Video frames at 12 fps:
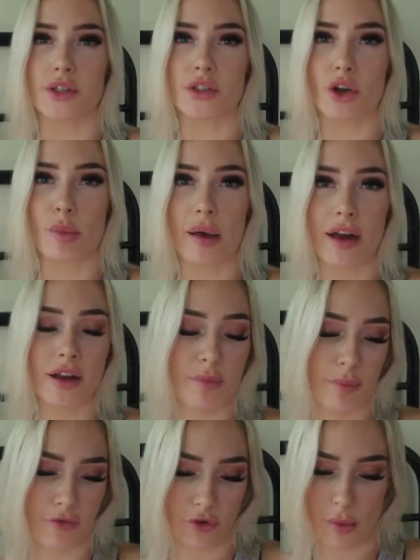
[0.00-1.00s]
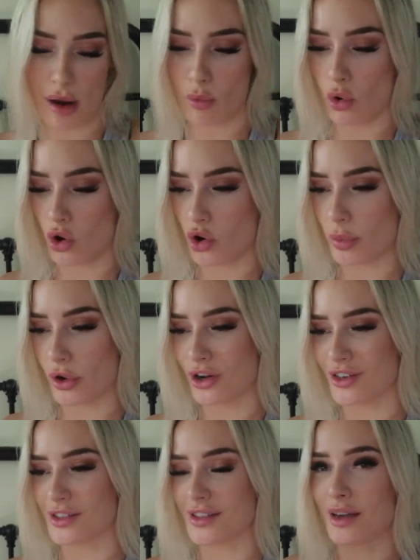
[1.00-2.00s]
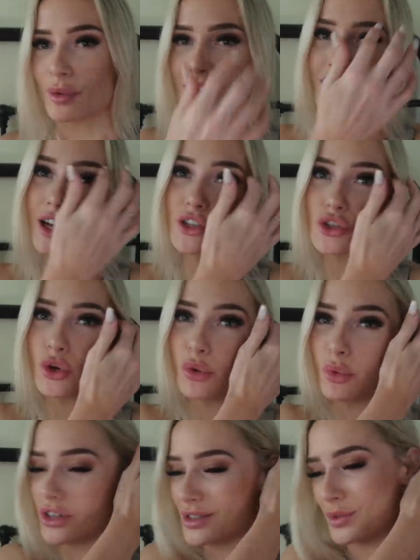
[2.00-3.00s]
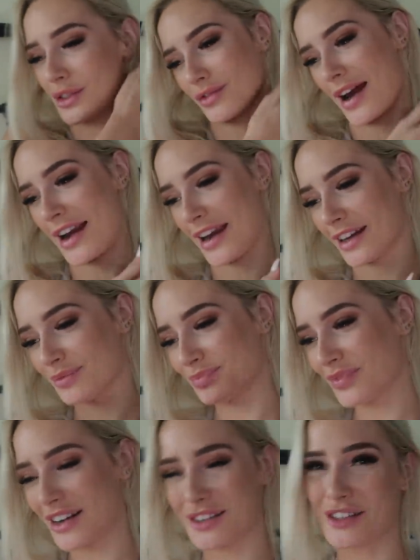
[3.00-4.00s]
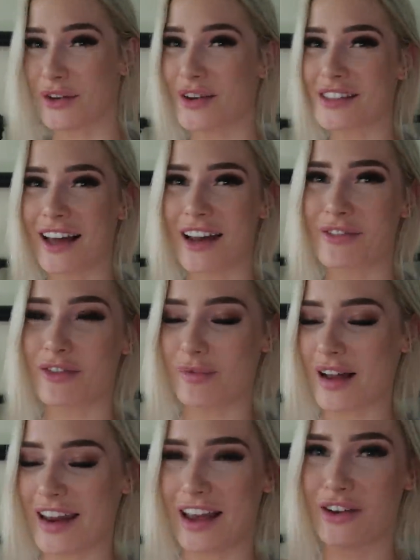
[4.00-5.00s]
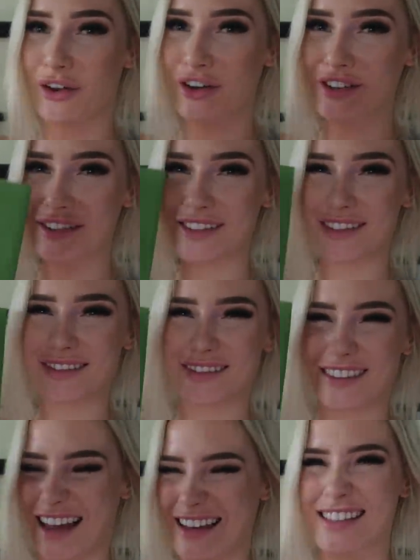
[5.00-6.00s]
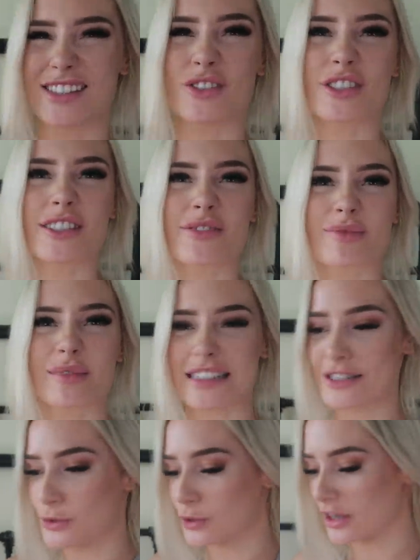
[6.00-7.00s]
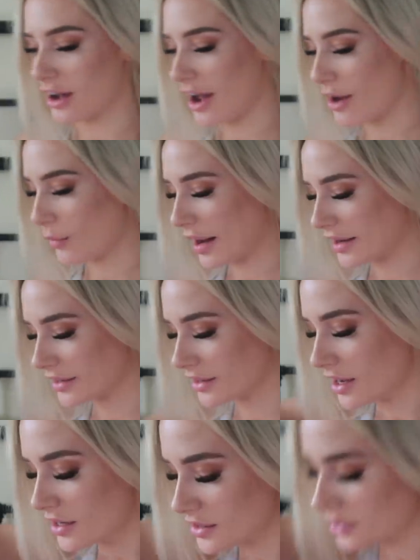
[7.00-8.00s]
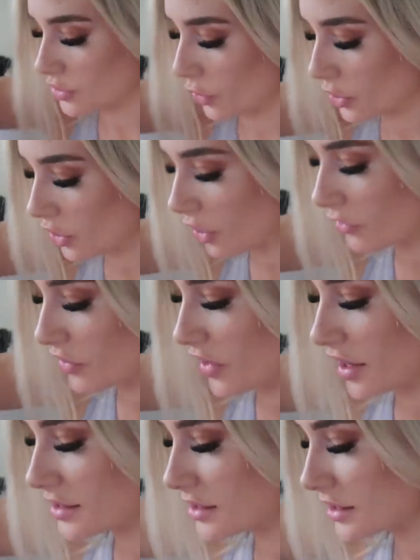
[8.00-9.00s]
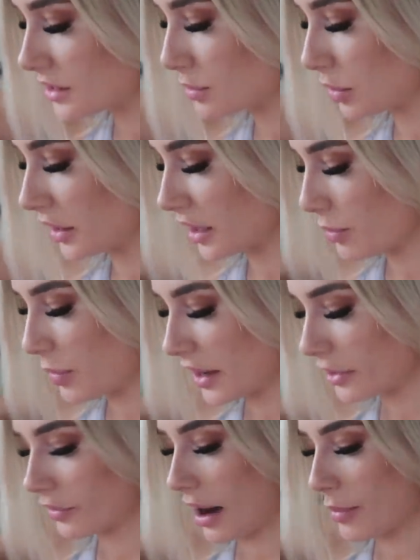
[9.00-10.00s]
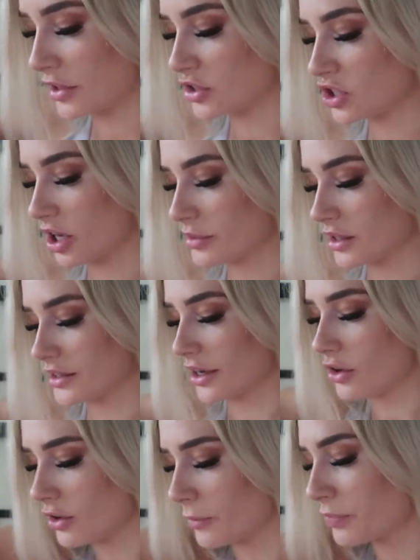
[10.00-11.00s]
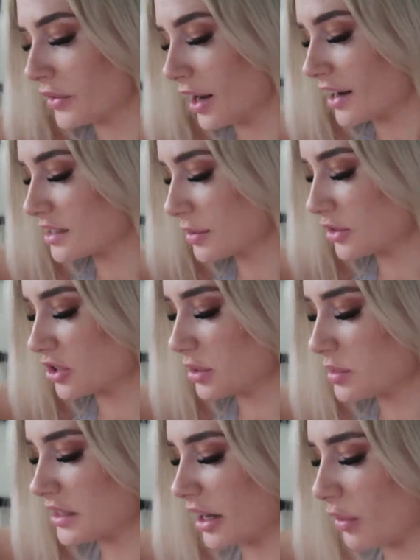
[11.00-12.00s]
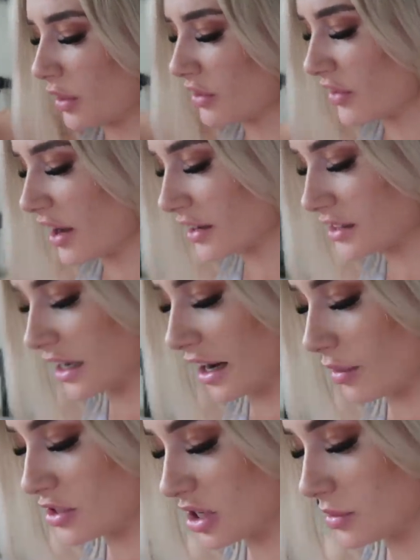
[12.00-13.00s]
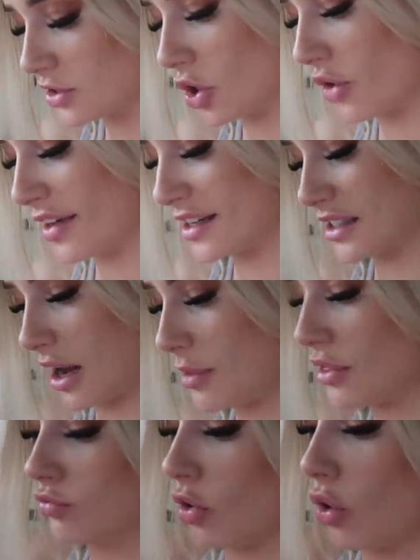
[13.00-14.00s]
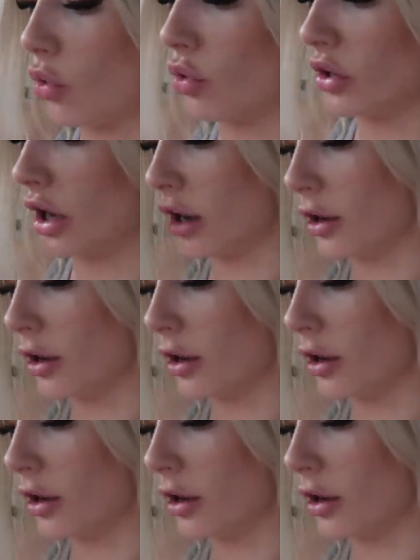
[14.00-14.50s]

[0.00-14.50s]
We just got back from our walk because it was cut short because it was raining. So excited for my Nando's and it's not even my order i waited so long for this it's a bloody pita wrap and chips i was like oh there's some chips in there what if they accidentally gave me chips no they just gave me the wrong order